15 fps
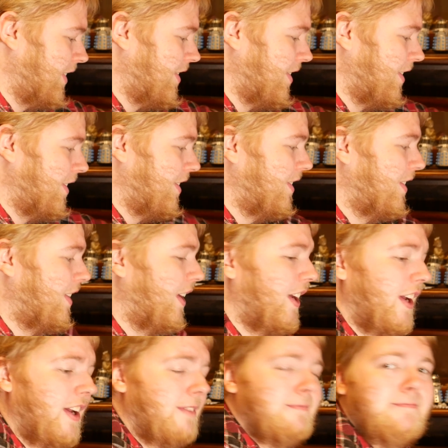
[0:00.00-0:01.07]

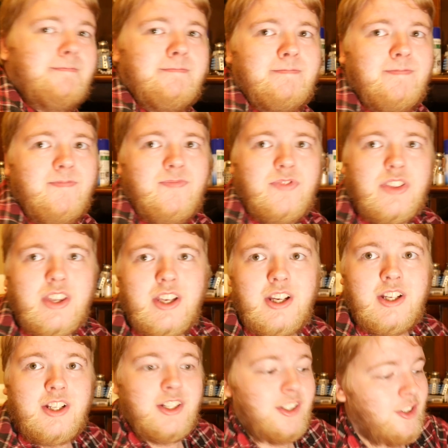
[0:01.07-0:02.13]
to
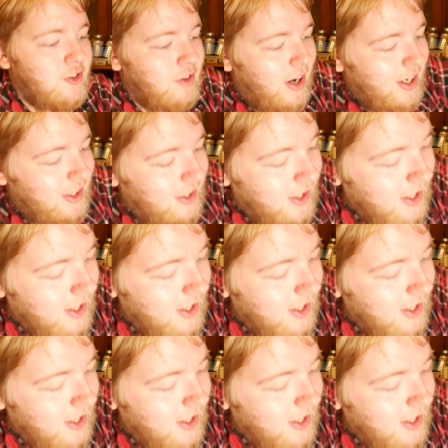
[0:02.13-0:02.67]
try and